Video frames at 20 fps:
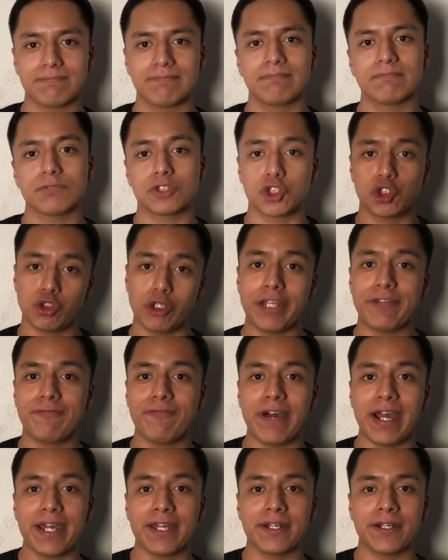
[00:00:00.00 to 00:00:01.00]
Street
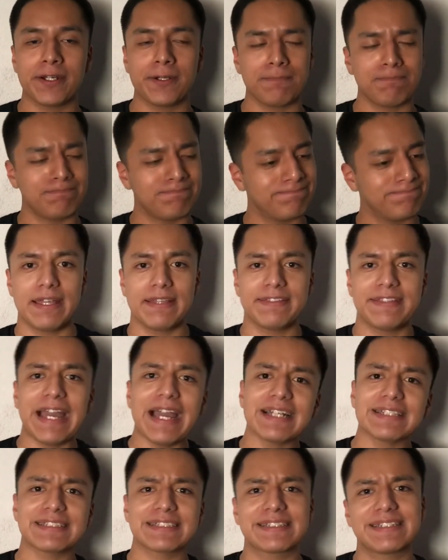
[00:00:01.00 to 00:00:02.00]
Fighter,
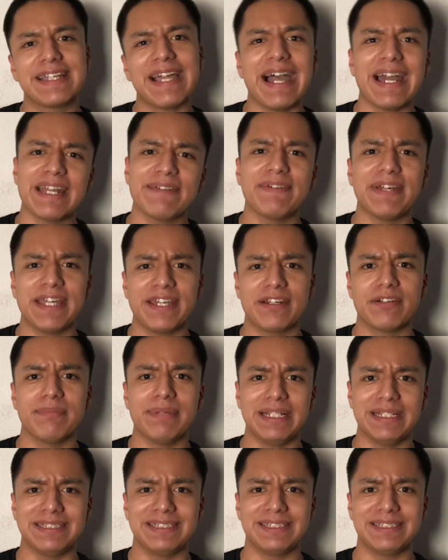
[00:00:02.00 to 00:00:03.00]
that's kind of a hit or
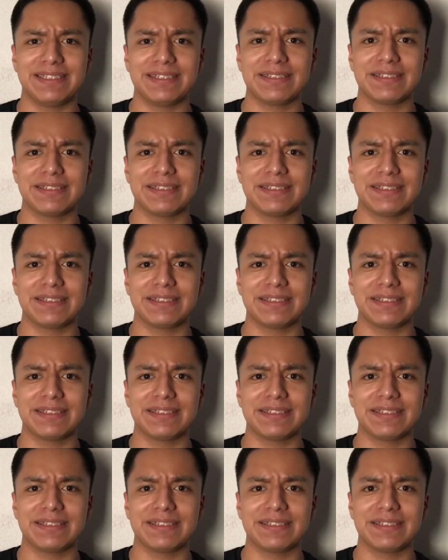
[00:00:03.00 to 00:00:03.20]
miss.